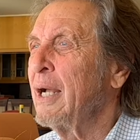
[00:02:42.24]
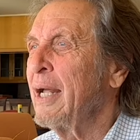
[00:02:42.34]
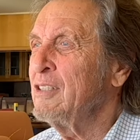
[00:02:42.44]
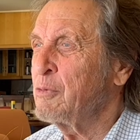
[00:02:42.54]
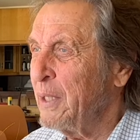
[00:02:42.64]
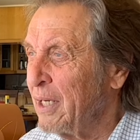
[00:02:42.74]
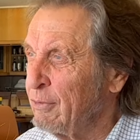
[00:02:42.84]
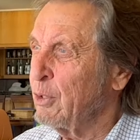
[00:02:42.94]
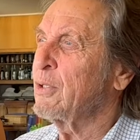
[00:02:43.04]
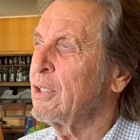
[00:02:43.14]
And he's been
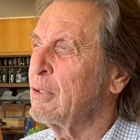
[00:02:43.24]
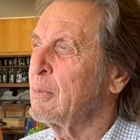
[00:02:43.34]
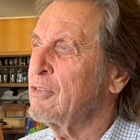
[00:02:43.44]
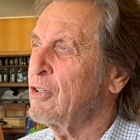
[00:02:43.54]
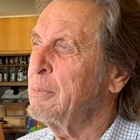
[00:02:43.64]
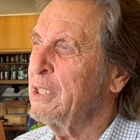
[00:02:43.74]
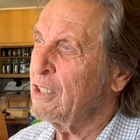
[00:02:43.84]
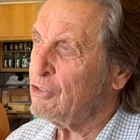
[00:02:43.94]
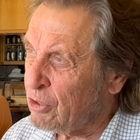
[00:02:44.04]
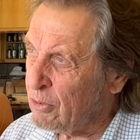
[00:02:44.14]
living with another one. So, I mean, their
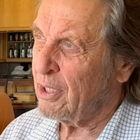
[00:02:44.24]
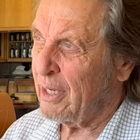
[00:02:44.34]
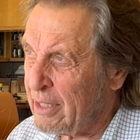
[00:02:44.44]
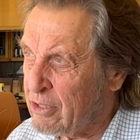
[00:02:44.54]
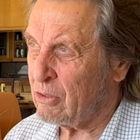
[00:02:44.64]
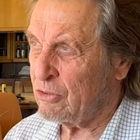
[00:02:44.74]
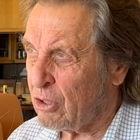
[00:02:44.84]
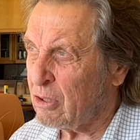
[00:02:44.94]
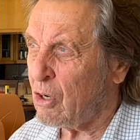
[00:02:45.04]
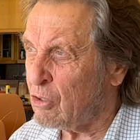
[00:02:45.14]
children later on,
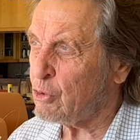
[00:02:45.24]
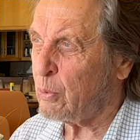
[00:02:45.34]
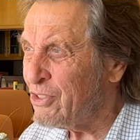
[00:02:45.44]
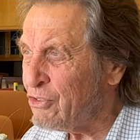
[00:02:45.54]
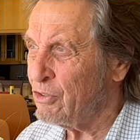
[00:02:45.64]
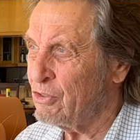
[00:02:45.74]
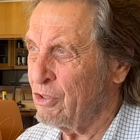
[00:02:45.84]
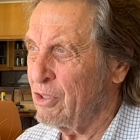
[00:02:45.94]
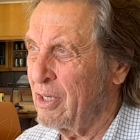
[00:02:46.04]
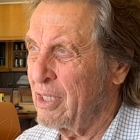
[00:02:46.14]
children ask questions,
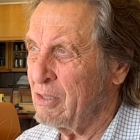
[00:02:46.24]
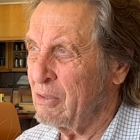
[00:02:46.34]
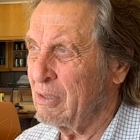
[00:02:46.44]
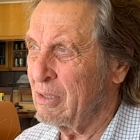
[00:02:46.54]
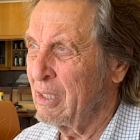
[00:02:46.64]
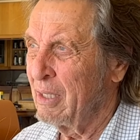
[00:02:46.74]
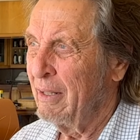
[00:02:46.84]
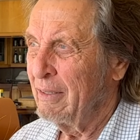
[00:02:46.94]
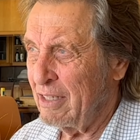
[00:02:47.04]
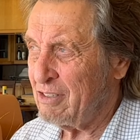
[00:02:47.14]
you know, later on.
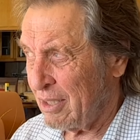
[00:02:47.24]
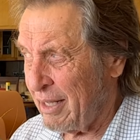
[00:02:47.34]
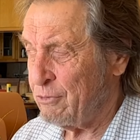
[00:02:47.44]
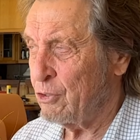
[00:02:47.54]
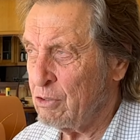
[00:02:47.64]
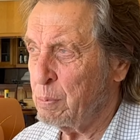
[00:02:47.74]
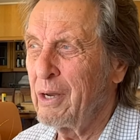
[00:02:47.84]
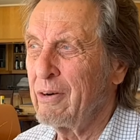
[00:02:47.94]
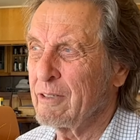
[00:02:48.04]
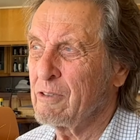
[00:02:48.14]
They still have to
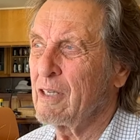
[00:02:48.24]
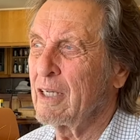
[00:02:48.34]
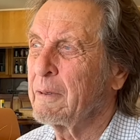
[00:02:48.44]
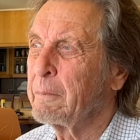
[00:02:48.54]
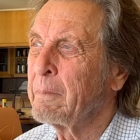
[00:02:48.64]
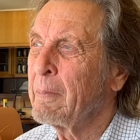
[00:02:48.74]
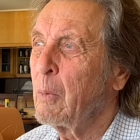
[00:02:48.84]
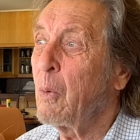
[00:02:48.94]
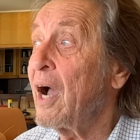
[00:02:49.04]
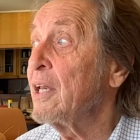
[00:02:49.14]
experience that.
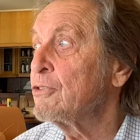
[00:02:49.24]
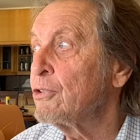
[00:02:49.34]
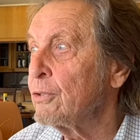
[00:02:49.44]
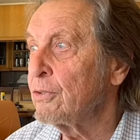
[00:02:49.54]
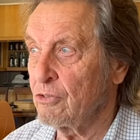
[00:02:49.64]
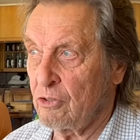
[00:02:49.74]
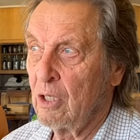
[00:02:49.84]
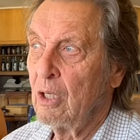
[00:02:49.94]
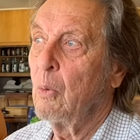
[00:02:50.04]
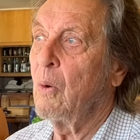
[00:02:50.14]
Why did you do this?
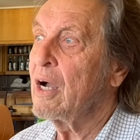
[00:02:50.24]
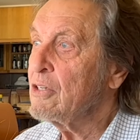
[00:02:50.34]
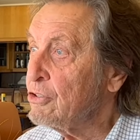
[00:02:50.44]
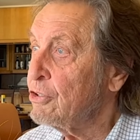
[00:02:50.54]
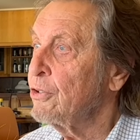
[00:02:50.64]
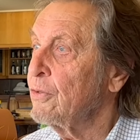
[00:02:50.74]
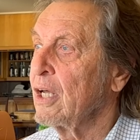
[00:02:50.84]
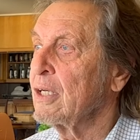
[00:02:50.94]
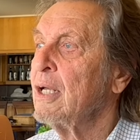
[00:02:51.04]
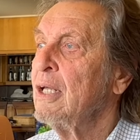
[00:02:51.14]
Why did you do
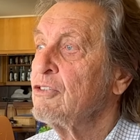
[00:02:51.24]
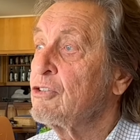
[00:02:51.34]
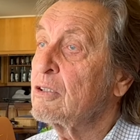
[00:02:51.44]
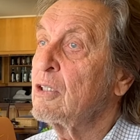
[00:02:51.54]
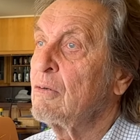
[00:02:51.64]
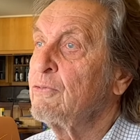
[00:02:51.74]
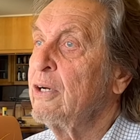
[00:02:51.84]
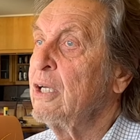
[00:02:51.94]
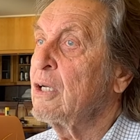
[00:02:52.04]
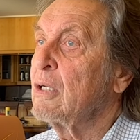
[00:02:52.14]
that? Children are
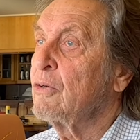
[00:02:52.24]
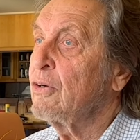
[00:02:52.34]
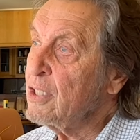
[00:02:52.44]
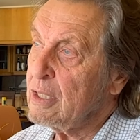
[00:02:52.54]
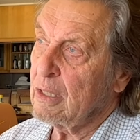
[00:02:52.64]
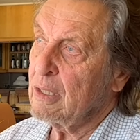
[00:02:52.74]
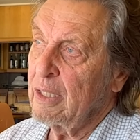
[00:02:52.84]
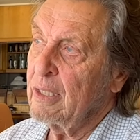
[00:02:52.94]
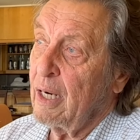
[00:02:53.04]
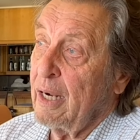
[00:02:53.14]
very critical,
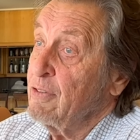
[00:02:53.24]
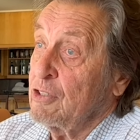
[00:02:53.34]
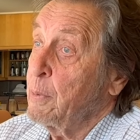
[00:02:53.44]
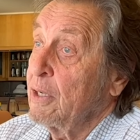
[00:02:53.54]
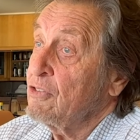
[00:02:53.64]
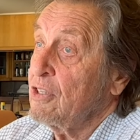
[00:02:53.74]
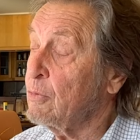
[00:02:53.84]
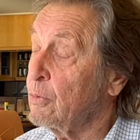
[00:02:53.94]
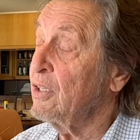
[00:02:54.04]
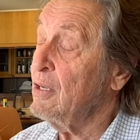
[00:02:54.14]
and I've experienced
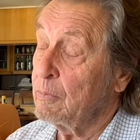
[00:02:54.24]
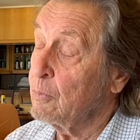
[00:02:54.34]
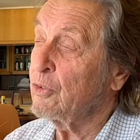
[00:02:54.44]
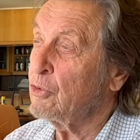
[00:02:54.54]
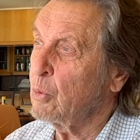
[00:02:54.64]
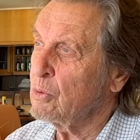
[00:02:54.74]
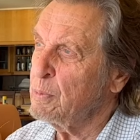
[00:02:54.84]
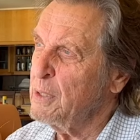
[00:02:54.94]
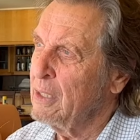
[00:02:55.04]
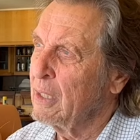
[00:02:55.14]
that with them, towards
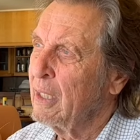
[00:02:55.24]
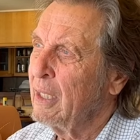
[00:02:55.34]
me.